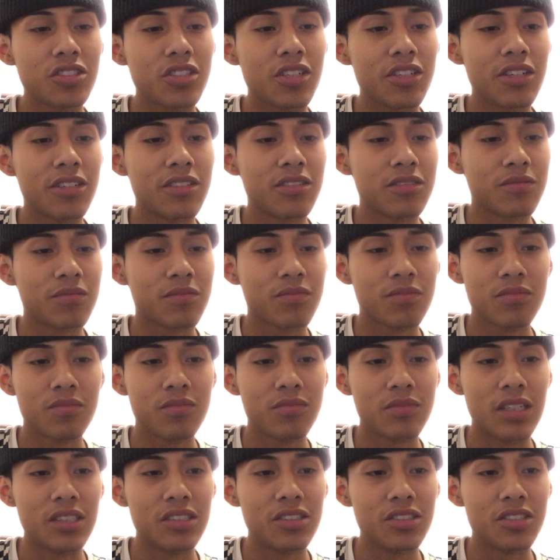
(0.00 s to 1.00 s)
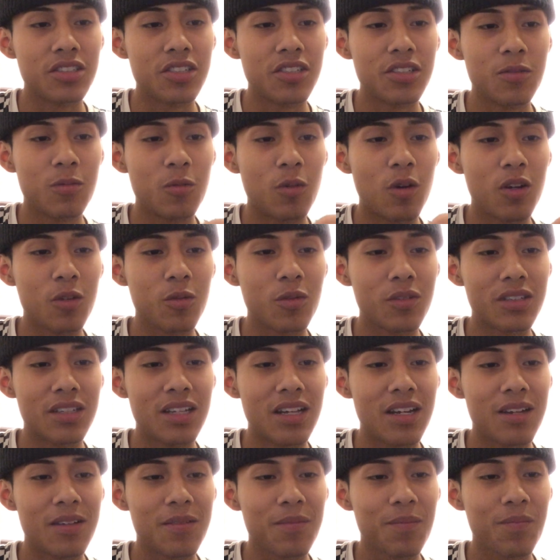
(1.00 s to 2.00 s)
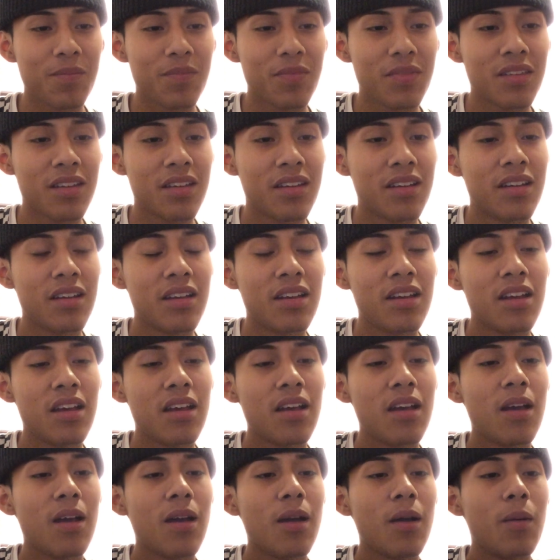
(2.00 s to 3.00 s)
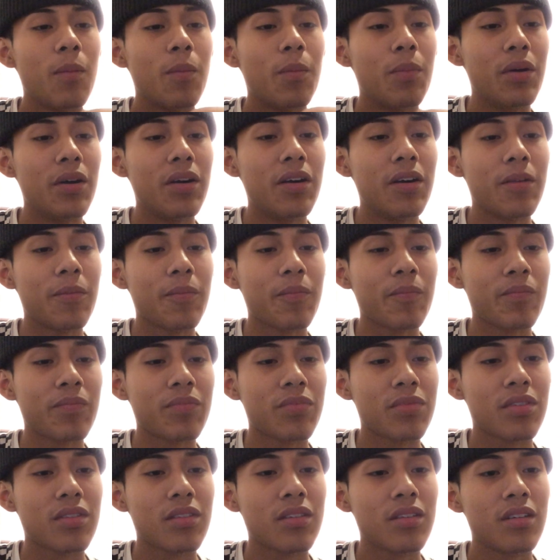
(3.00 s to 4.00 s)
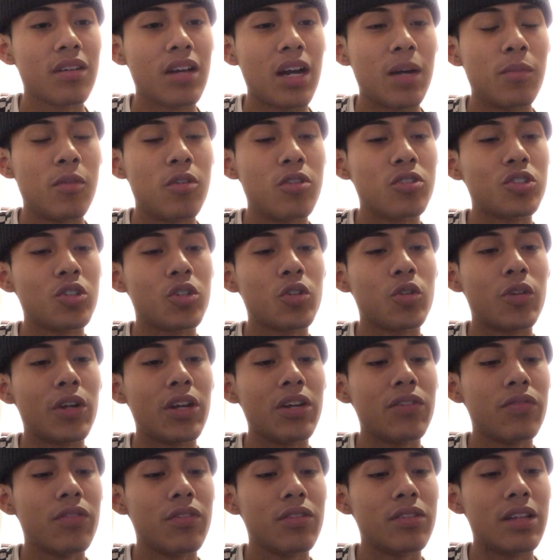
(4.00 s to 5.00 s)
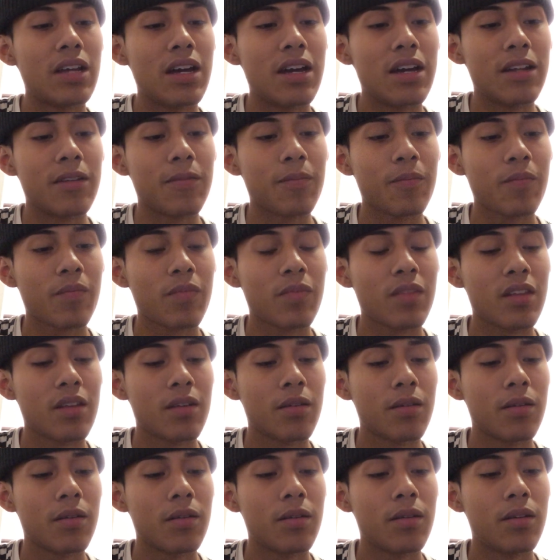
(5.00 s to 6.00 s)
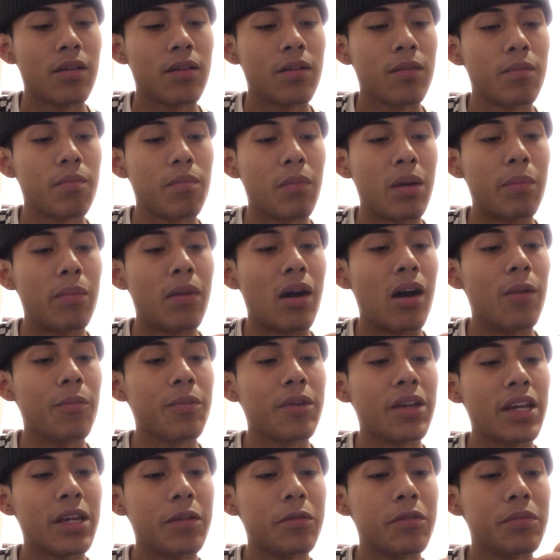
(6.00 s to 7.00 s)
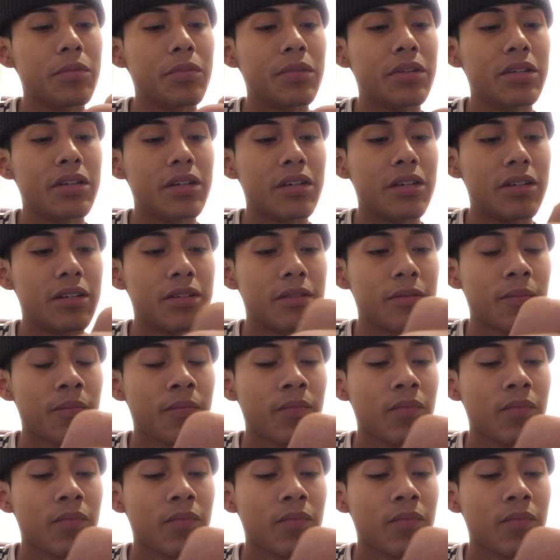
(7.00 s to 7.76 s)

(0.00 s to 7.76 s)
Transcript: couldn't walk with that. But I'm also grateful that my mom came with me, and